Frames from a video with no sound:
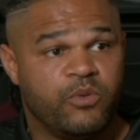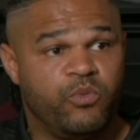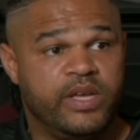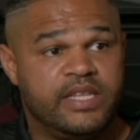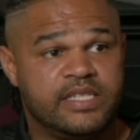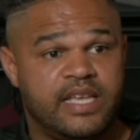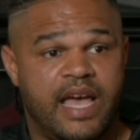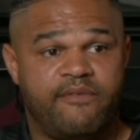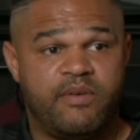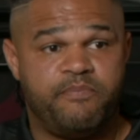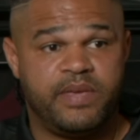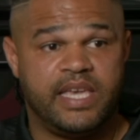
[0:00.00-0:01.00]
We just
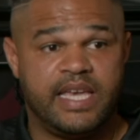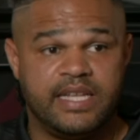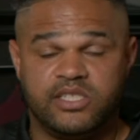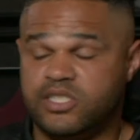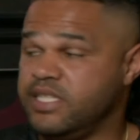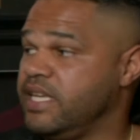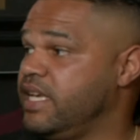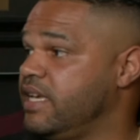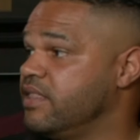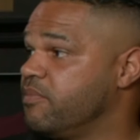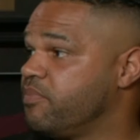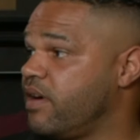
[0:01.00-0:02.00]
have a PhD
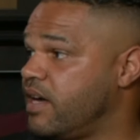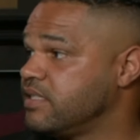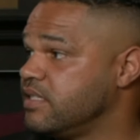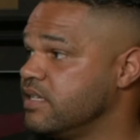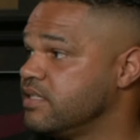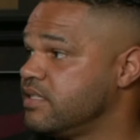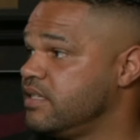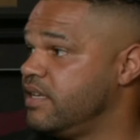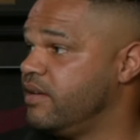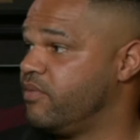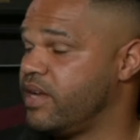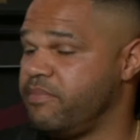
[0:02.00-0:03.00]
in the process.
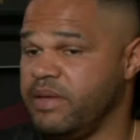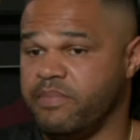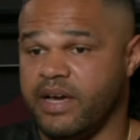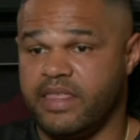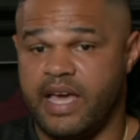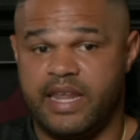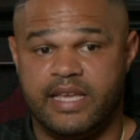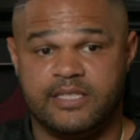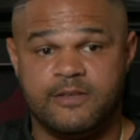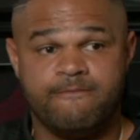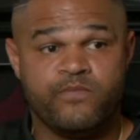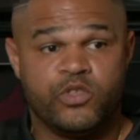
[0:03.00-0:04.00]
And what I mean by that
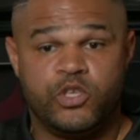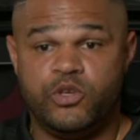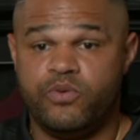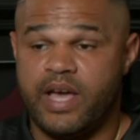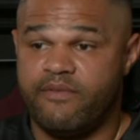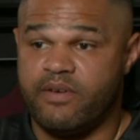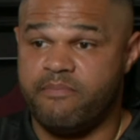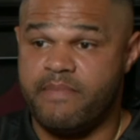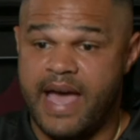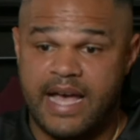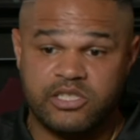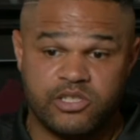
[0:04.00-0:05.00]
is you have a
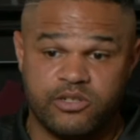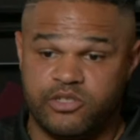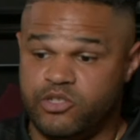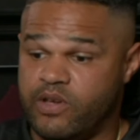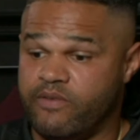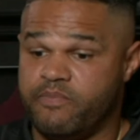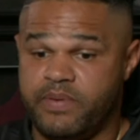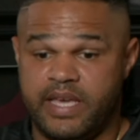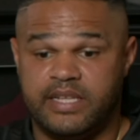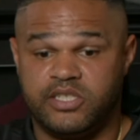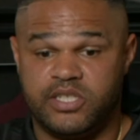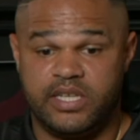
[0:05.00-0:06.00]
master's, you have a
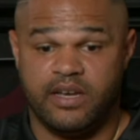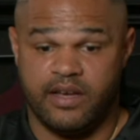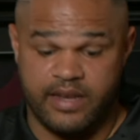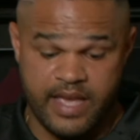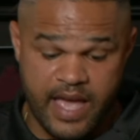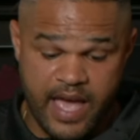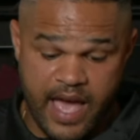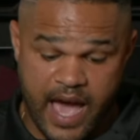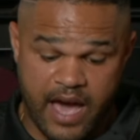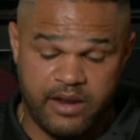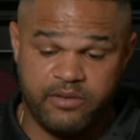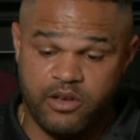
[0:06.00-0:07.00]
PhD on
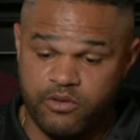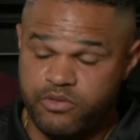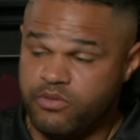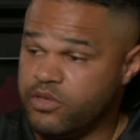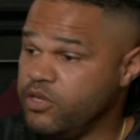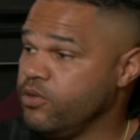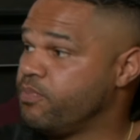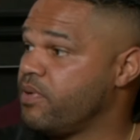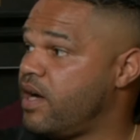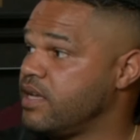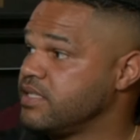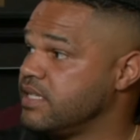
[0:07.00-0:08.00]
how to go through the youth
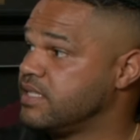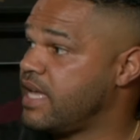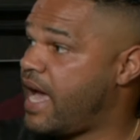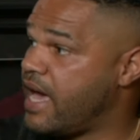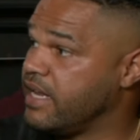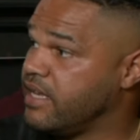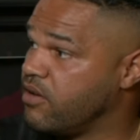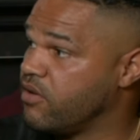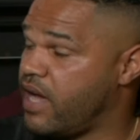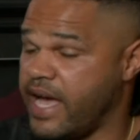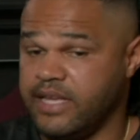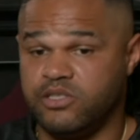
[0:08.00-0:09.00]
process, how to go
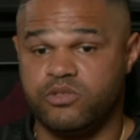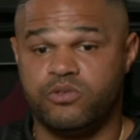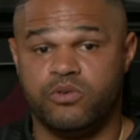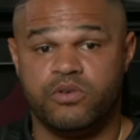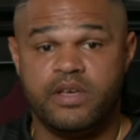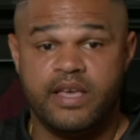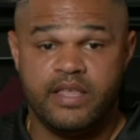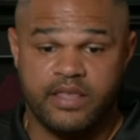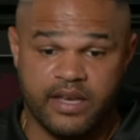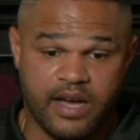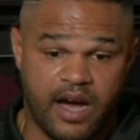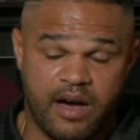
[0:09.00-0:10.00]
to high school,
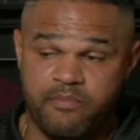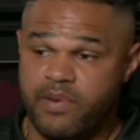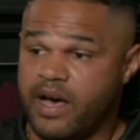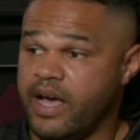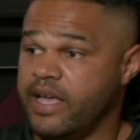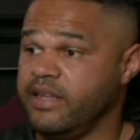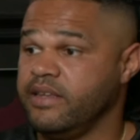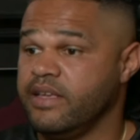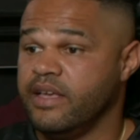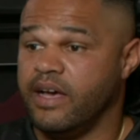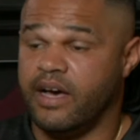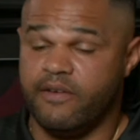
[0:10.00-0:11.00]
the combine,
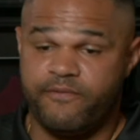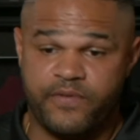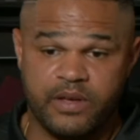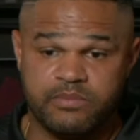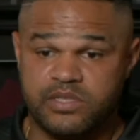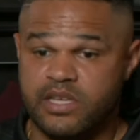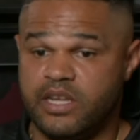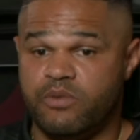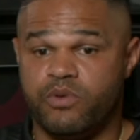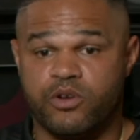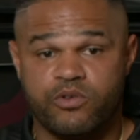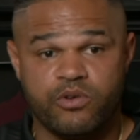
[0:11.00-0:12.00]
film study,
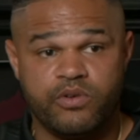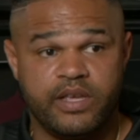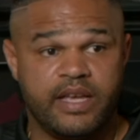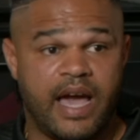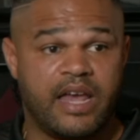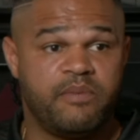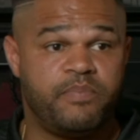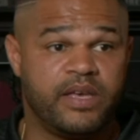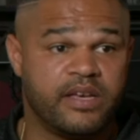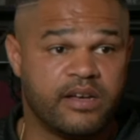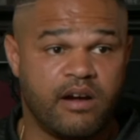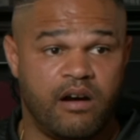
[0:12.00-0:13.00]
recruiting, how to
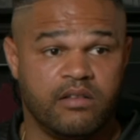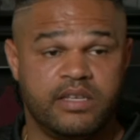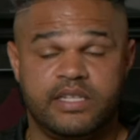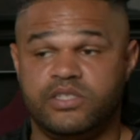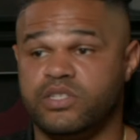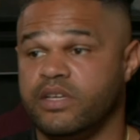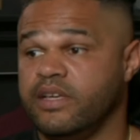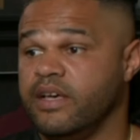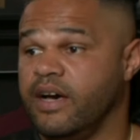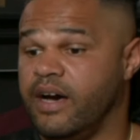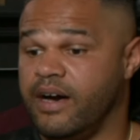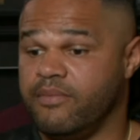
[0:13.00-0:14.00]
pick a college,
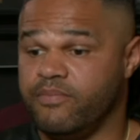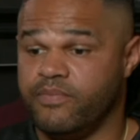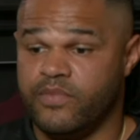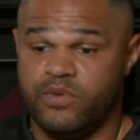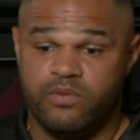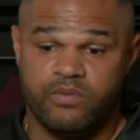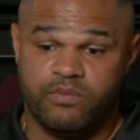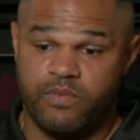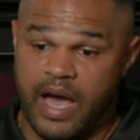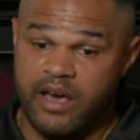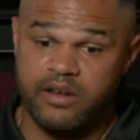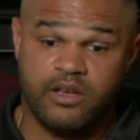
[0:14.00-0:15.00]

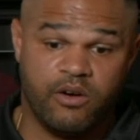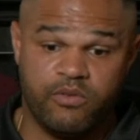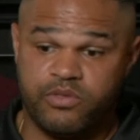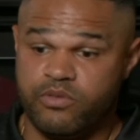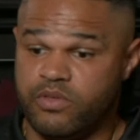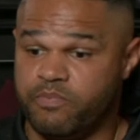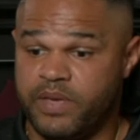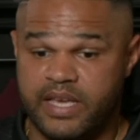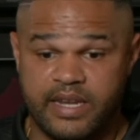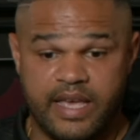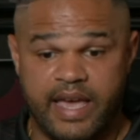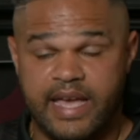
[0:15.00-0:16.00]
how to go through the
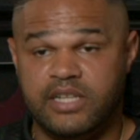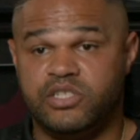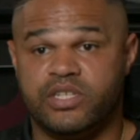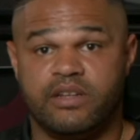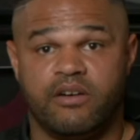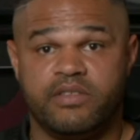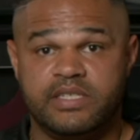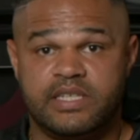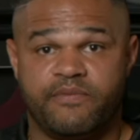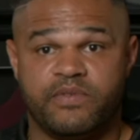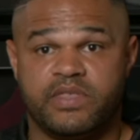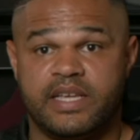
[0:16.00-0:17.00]
picking an agent, all these
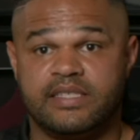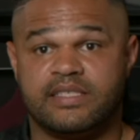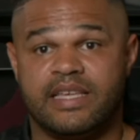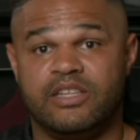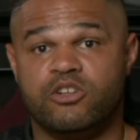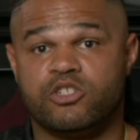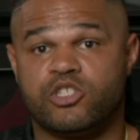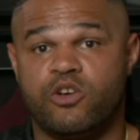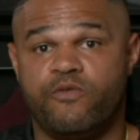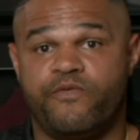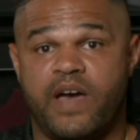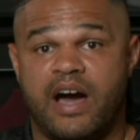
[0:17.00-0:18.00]
different things. And you're
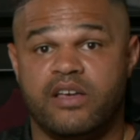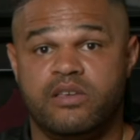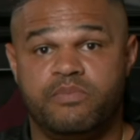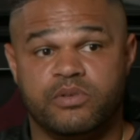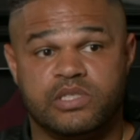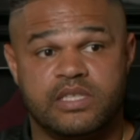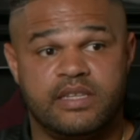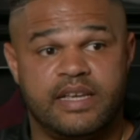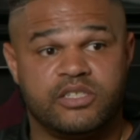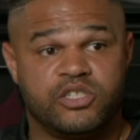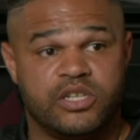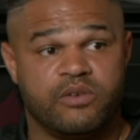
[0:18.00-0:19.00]
so valuable to the
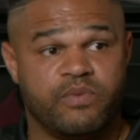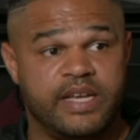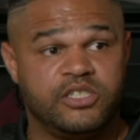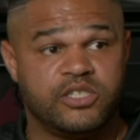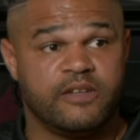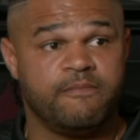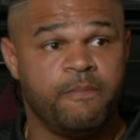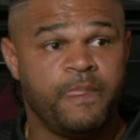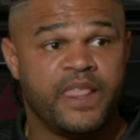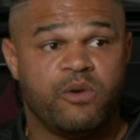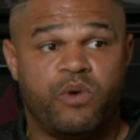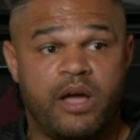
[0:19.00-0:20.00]
next generation.
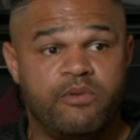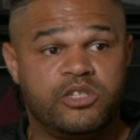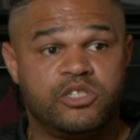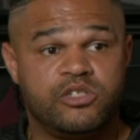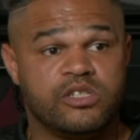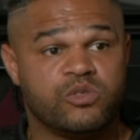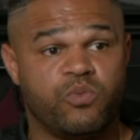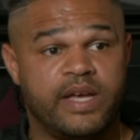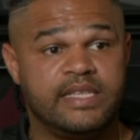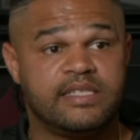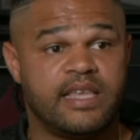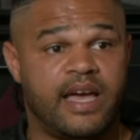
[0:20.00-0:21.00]
Why would you just
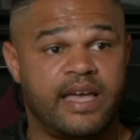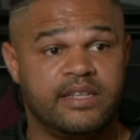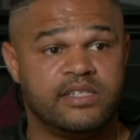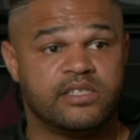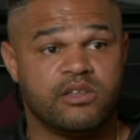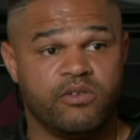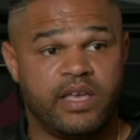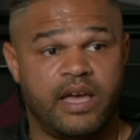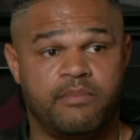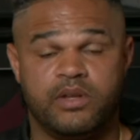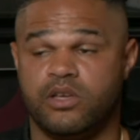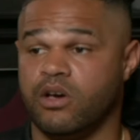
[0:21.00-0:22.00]
waste that and just, okay,
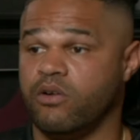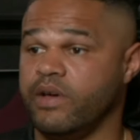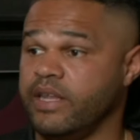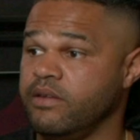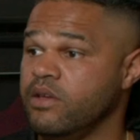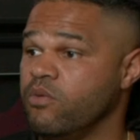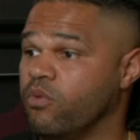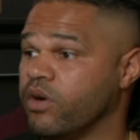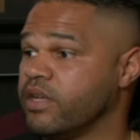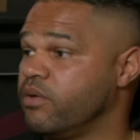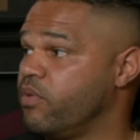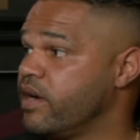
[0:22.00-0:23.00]
I'm going to go and
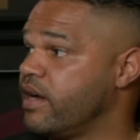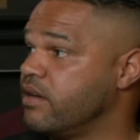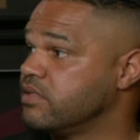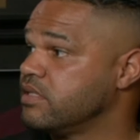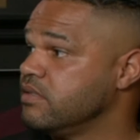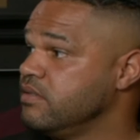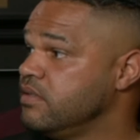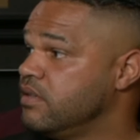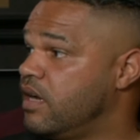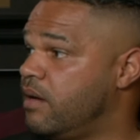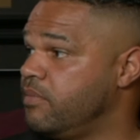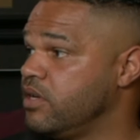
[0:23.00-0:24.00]
work in a warehouse.
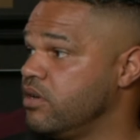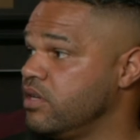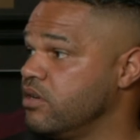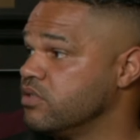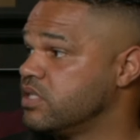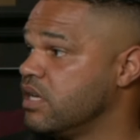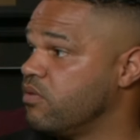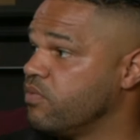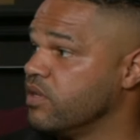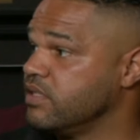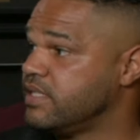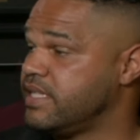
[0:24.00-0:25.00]
Yeah. I'm going to go sell
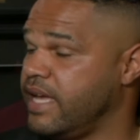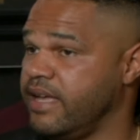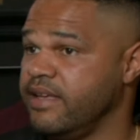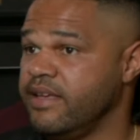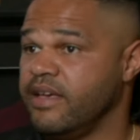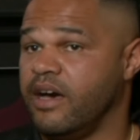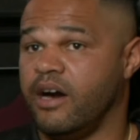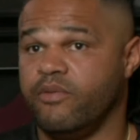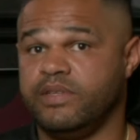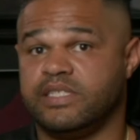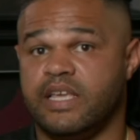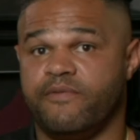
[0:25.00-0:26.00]
real estate. I
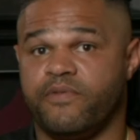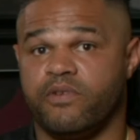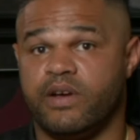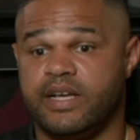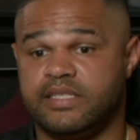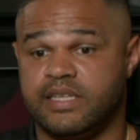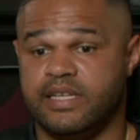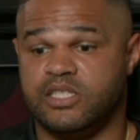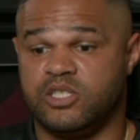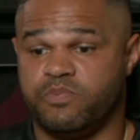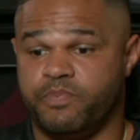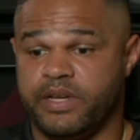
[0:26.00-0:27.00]
always say for us,
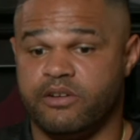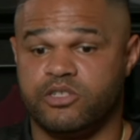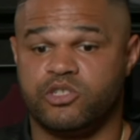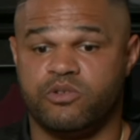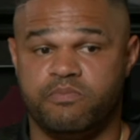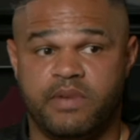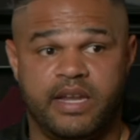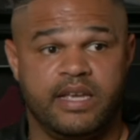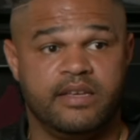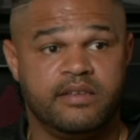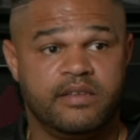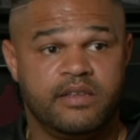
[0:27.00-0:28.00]
it's spiritual
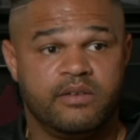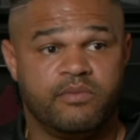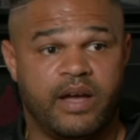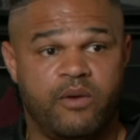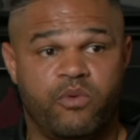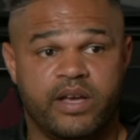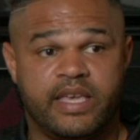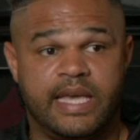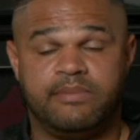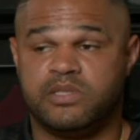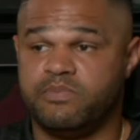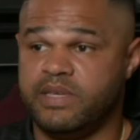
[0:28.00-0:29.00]
money. Right? What
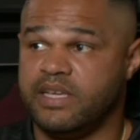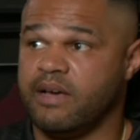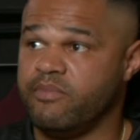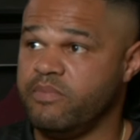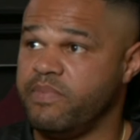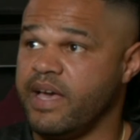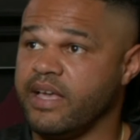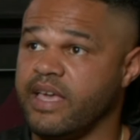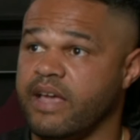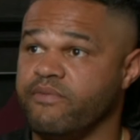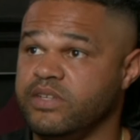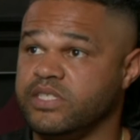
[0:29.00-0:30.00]
keeps me coming back
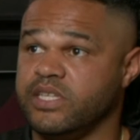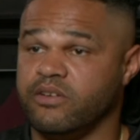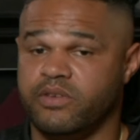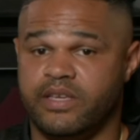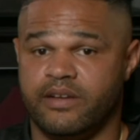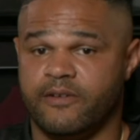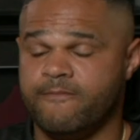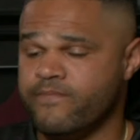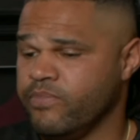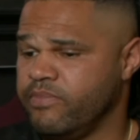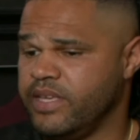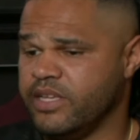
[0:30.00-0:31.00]
every single year,
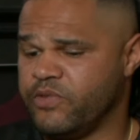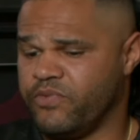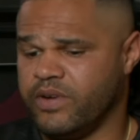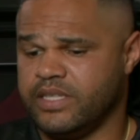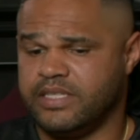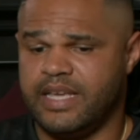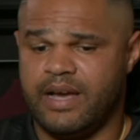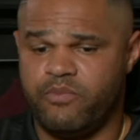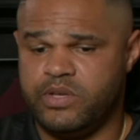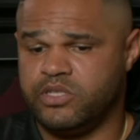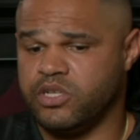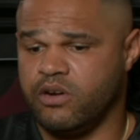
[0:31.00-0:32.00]
because for us, yeah,
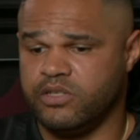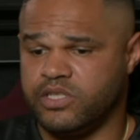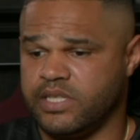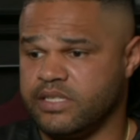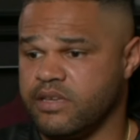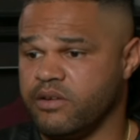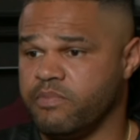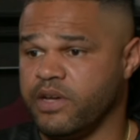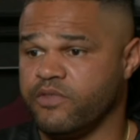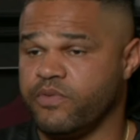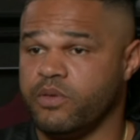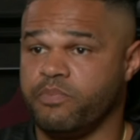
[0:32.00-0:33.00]
we charge
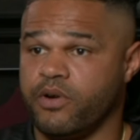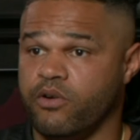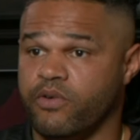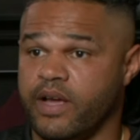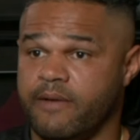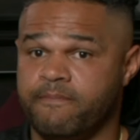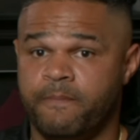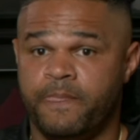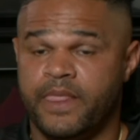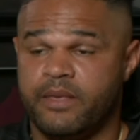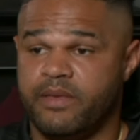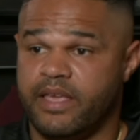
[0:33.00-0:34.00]
$600 for the program,
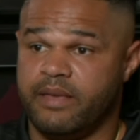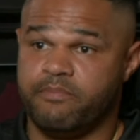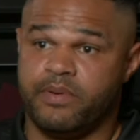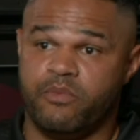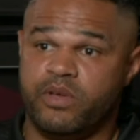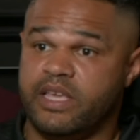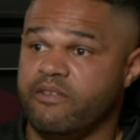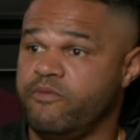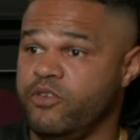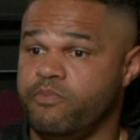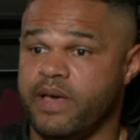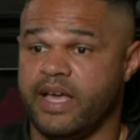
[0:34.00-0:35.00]
but we
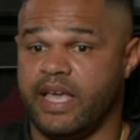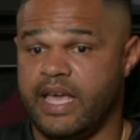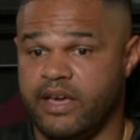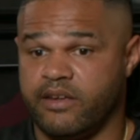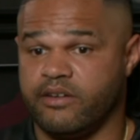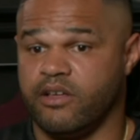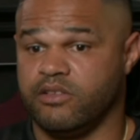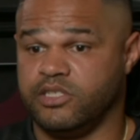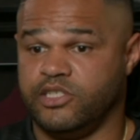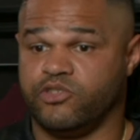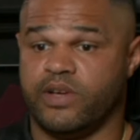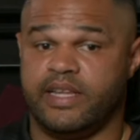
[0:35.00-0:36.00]
give you back
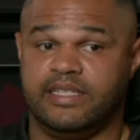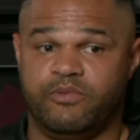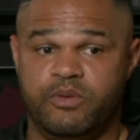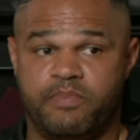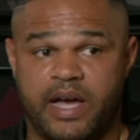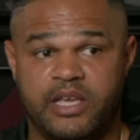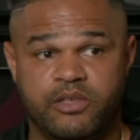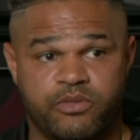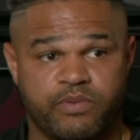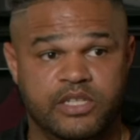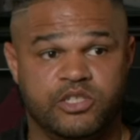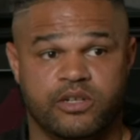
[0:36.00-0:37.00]
$800 in training. We buy you
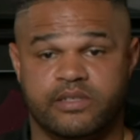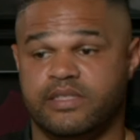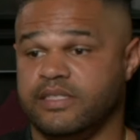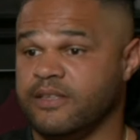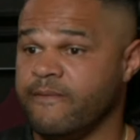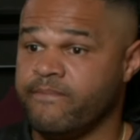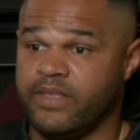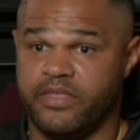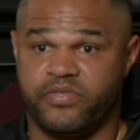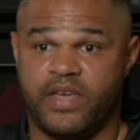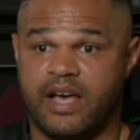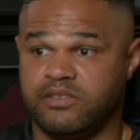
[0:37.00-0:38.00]
3 jerseys,
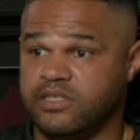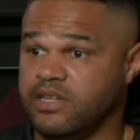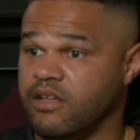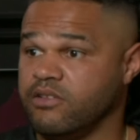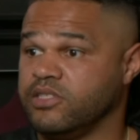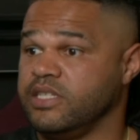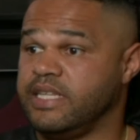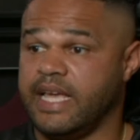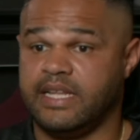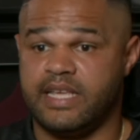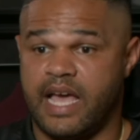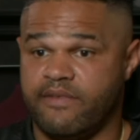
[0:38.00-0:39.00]
$1,000 a
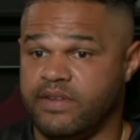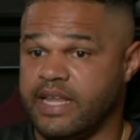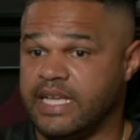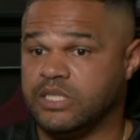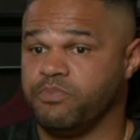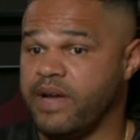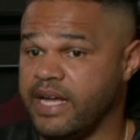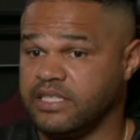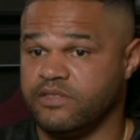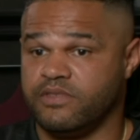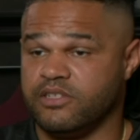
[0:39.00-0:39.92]
day to have a nice practice.